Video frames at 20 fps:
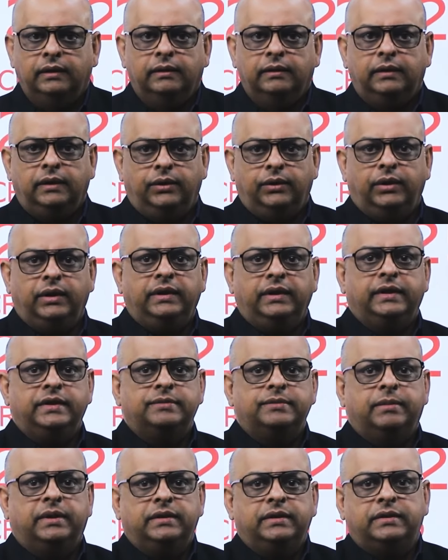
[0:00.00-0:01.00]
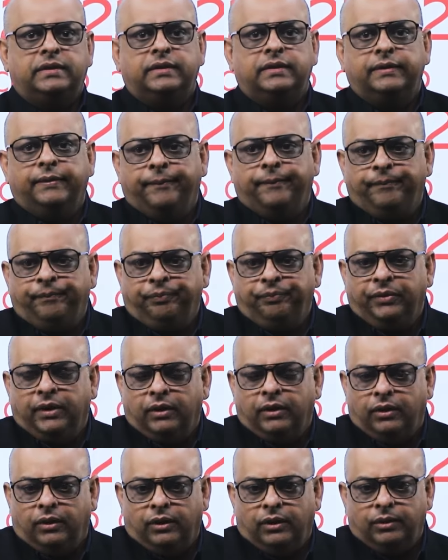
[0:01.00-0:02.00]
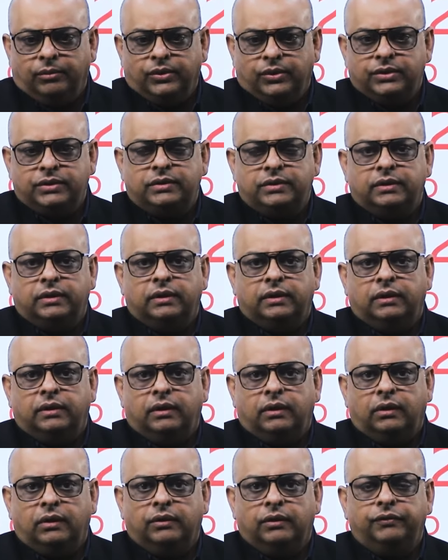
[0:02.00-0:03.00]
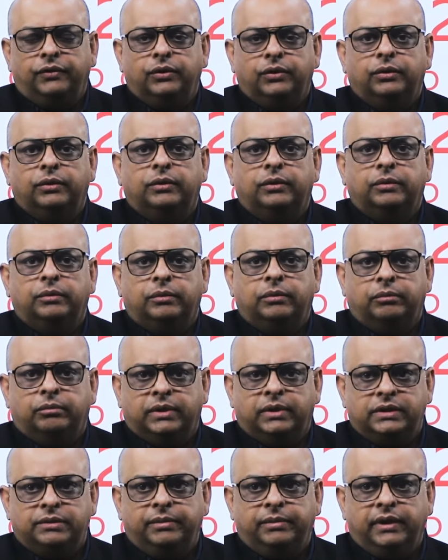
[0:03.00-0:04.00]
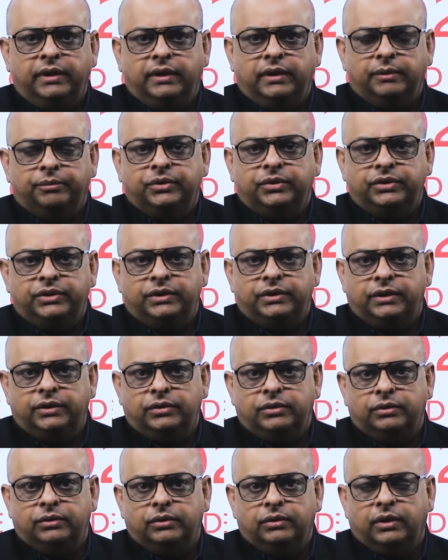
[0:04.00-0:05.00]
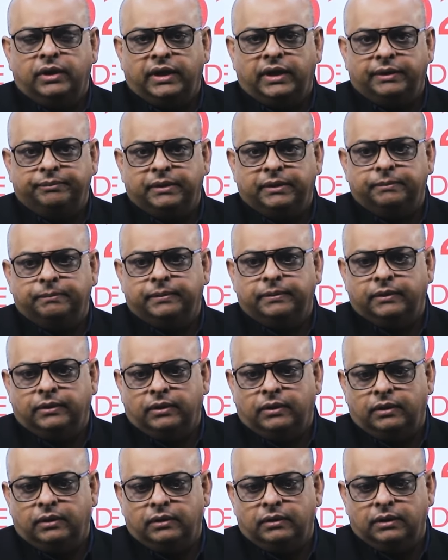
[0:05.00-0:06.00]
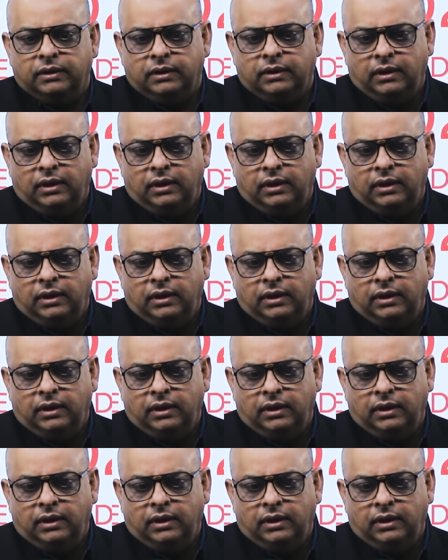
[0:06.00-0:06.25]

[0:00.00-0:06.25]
during these months, almost all of you must be in a position to wrap up or